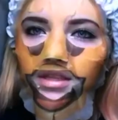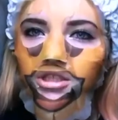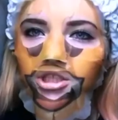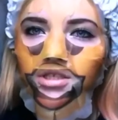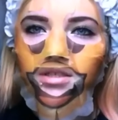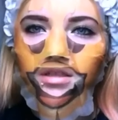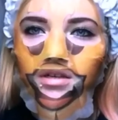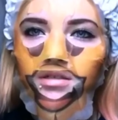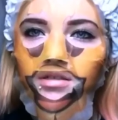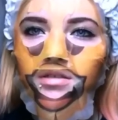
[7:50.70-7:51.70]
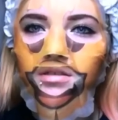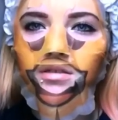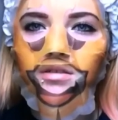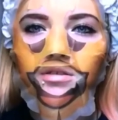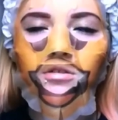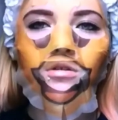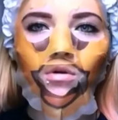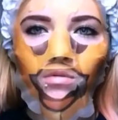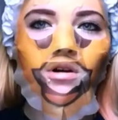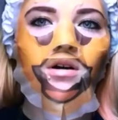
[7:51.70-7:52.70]
This just looks
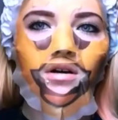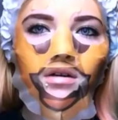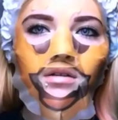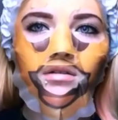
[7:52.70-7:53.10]
so wrong.